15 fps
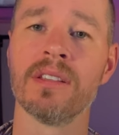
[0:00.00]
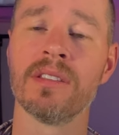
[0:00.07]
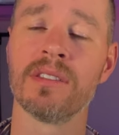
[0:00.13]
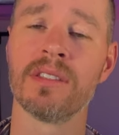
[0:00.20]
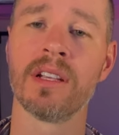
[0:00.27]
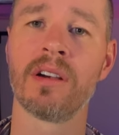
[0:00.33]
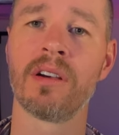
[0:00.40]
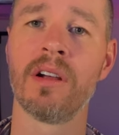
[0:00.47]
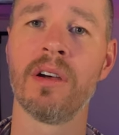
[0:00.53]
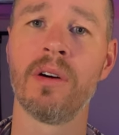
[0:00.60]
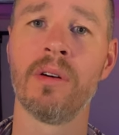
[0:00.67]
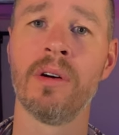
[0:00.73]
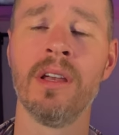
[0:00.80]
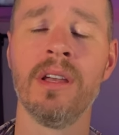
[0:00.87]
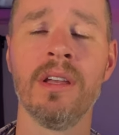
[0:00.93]

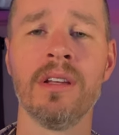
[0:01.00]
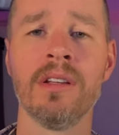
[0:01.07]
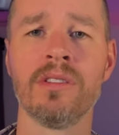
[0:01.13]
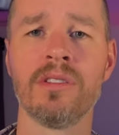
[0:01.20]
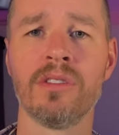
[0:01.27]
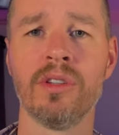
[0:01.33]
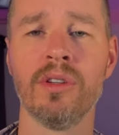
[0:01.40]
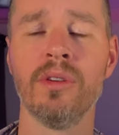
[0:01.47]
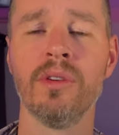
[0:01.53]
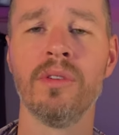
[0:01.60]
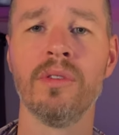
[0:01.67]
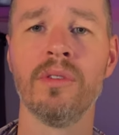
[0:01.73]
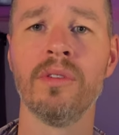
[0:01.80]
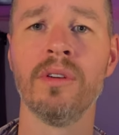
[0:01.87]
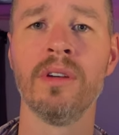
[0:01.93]
Zero,
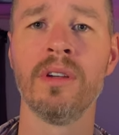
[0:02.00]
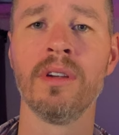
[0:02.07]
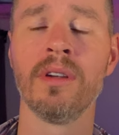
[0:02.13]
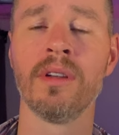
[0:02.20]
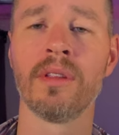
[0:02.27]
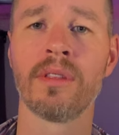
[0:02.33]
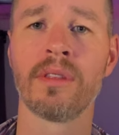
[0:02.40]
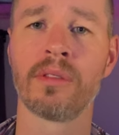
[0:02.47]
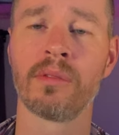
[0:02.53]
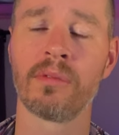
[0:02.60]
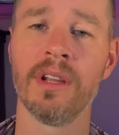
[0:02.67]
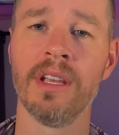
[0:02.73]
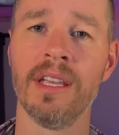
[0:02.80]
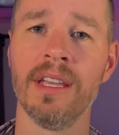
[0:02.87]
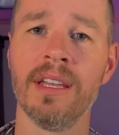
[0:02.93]
two,
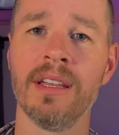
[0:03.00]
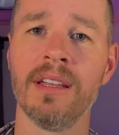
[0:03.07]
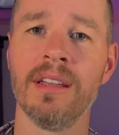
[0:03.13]
three.